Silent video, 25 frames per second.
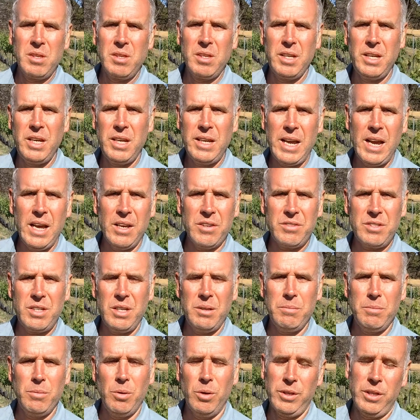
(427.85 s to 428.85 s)
the
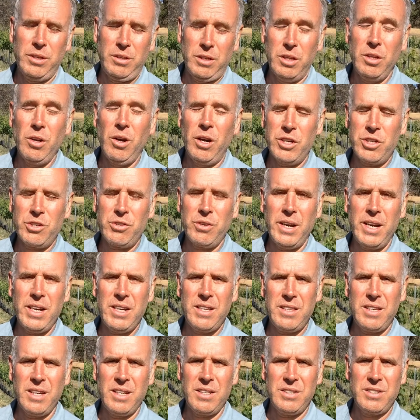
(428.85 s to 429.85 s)
calcium or the
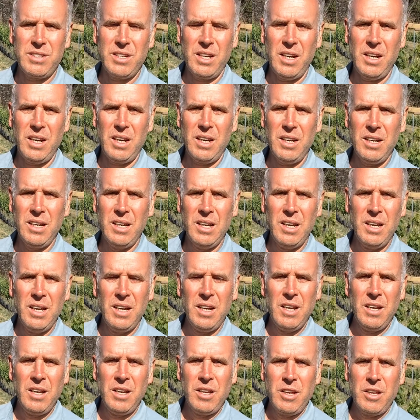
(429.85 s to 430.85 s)
nitrate
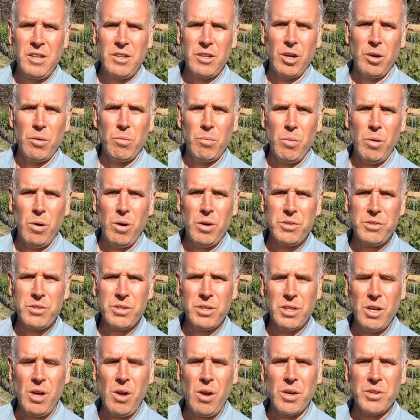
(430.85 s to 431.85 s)
that
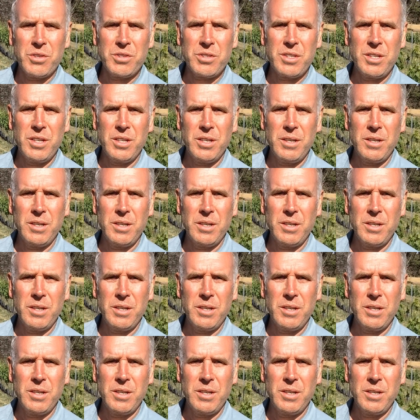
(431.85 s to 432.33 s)
was lost.